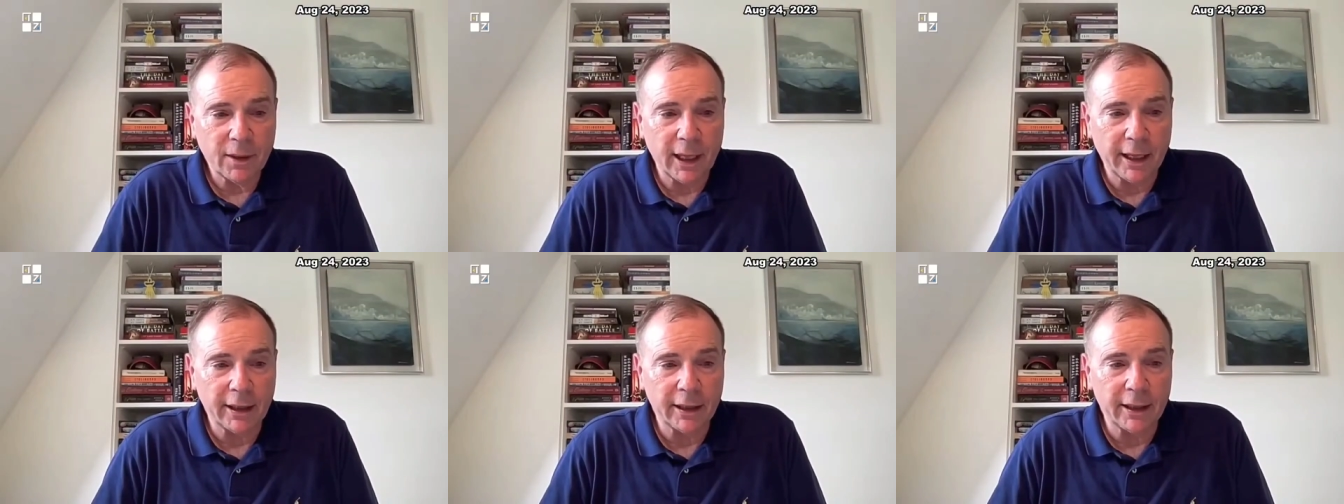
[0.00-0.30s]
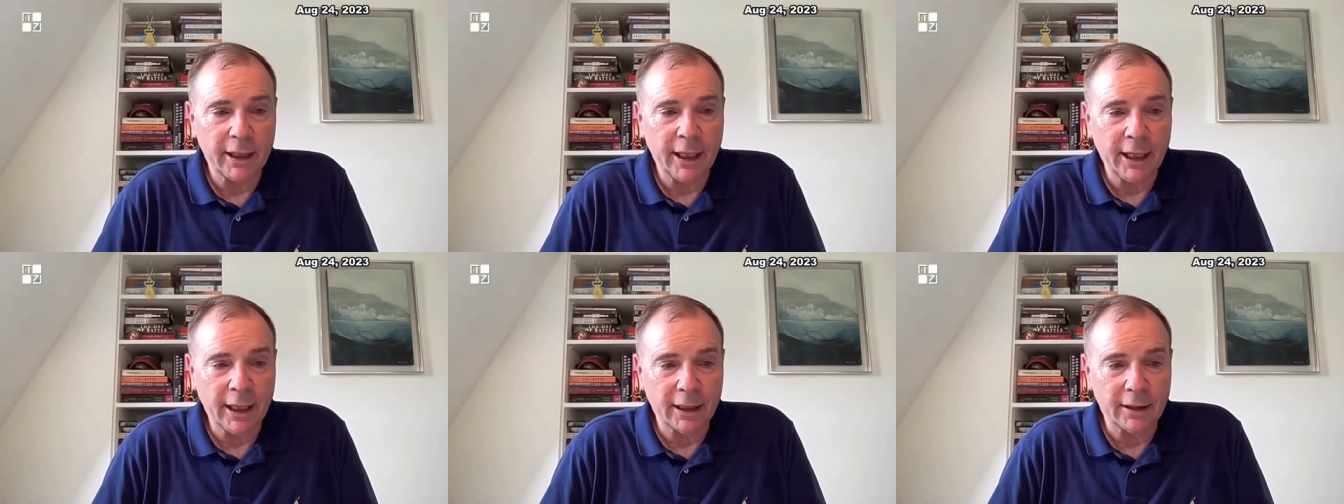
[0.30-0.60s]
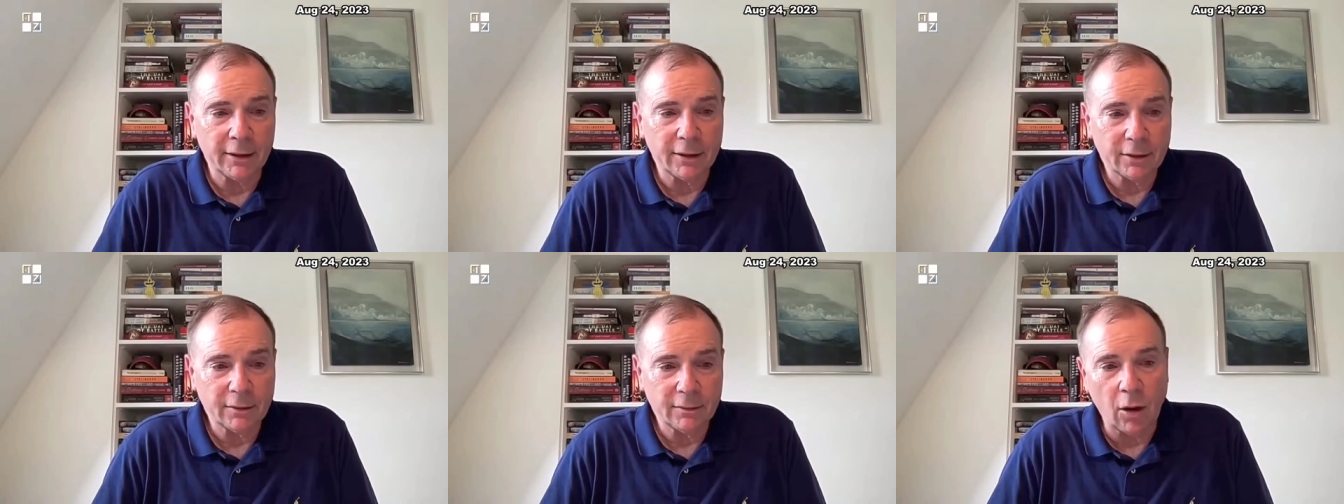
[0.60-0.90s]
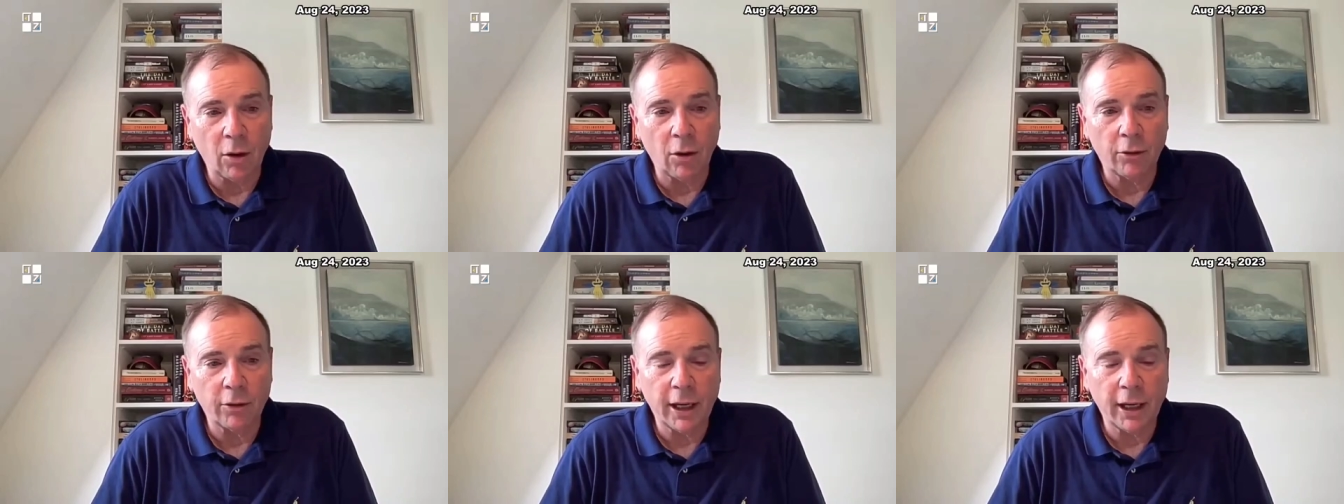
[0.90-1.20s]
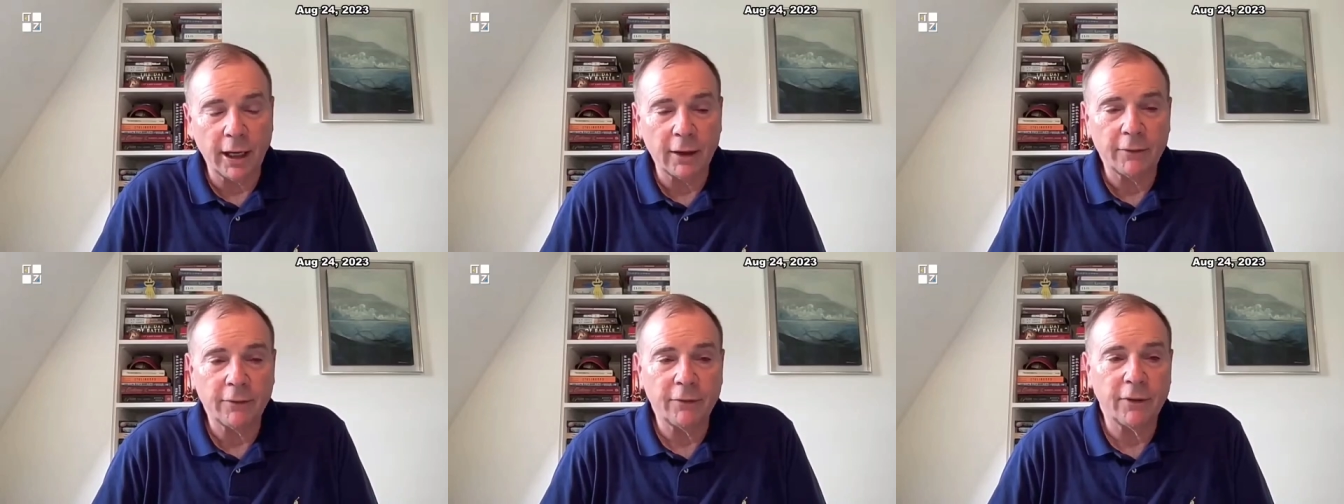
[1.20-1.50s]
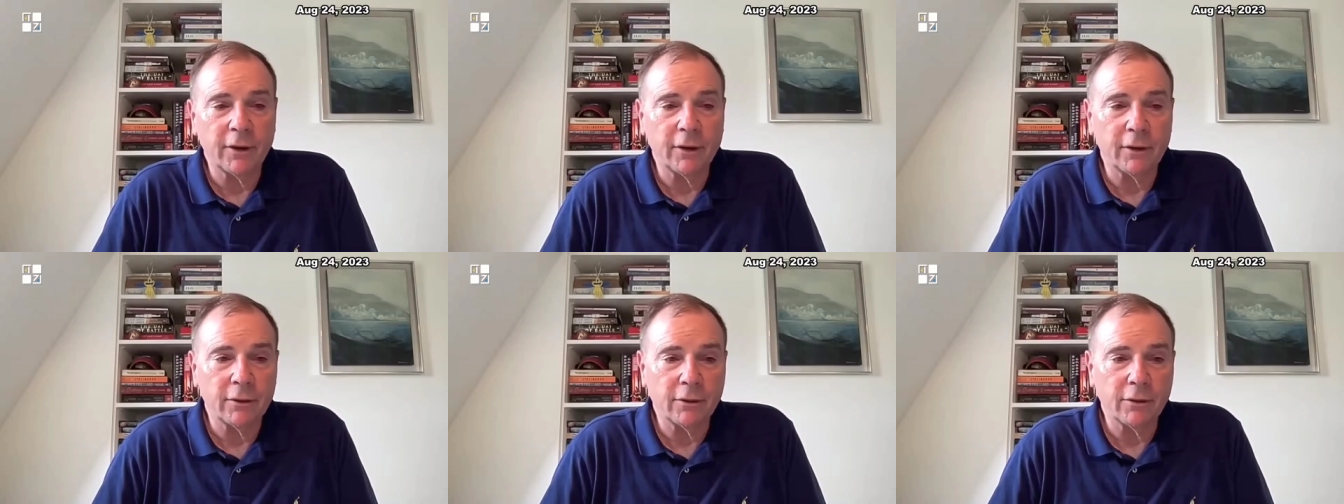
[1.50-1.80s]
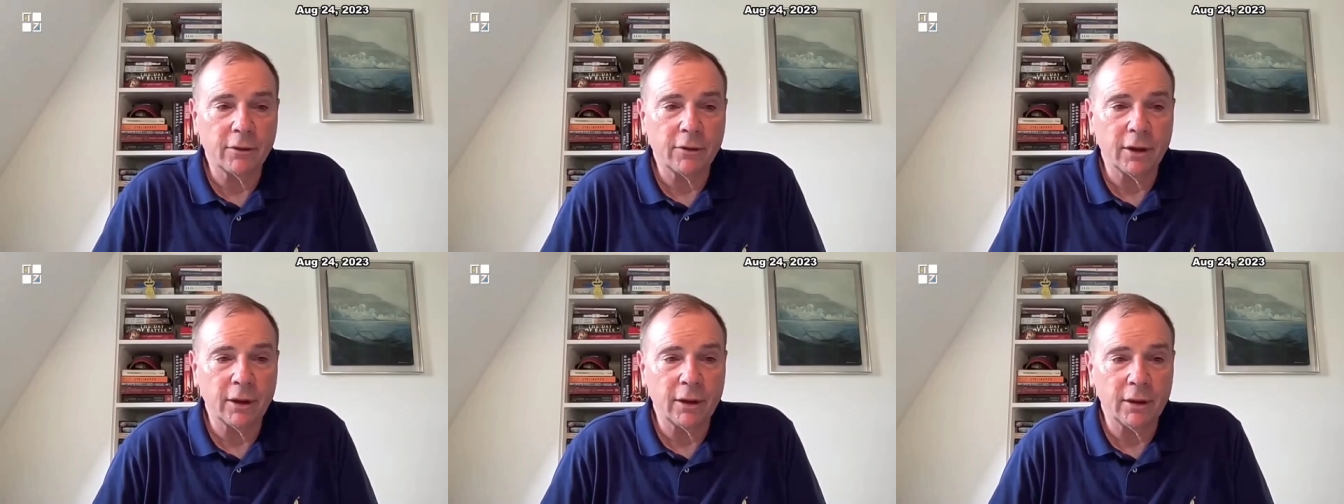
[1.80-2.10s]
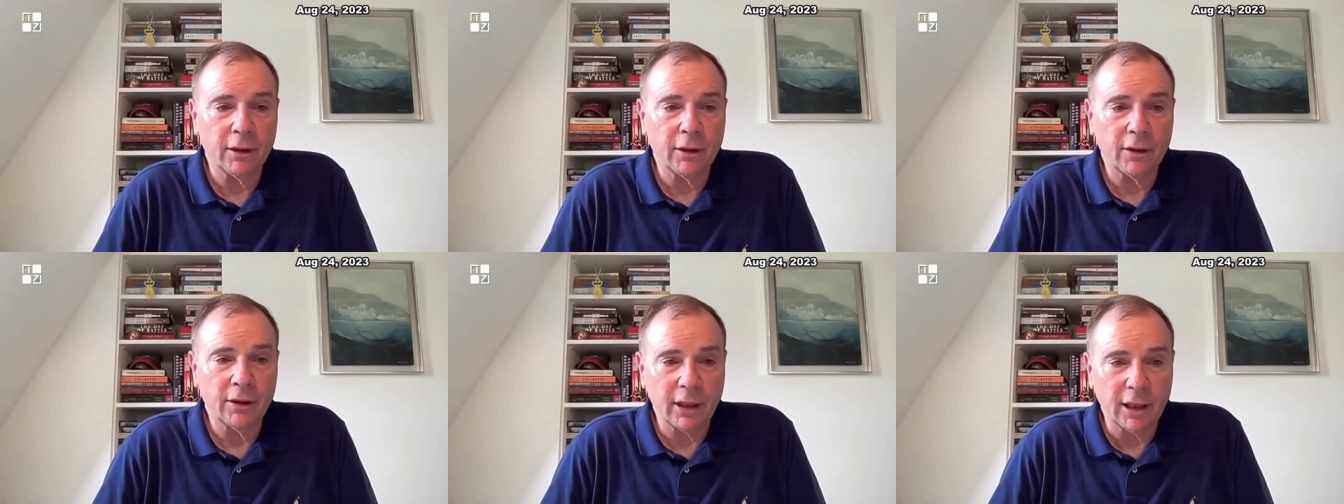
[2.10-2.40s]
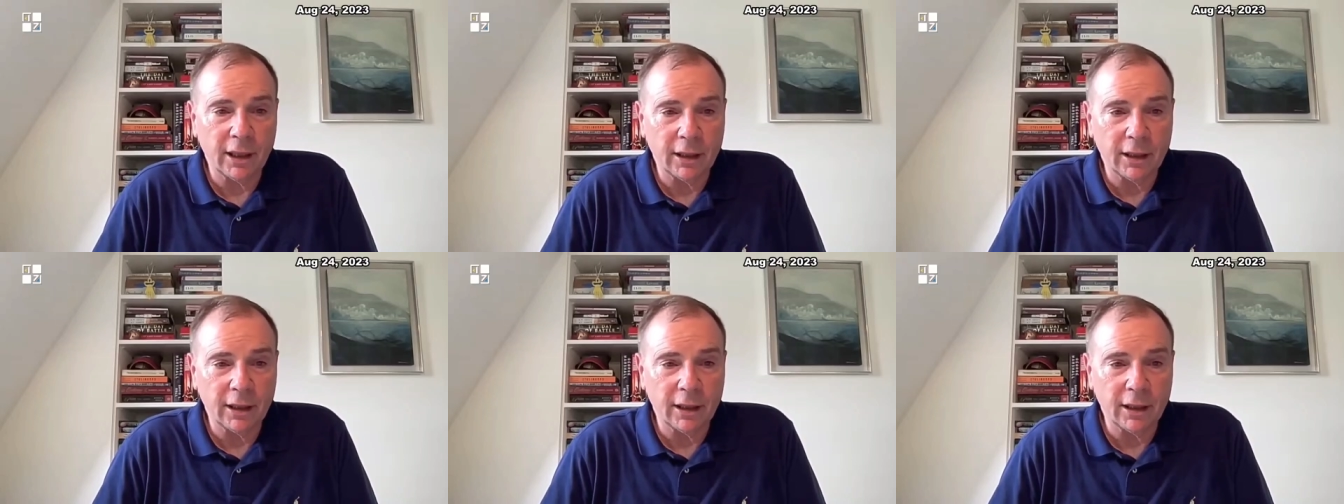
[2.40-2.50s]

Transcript: that could hit all the airfields and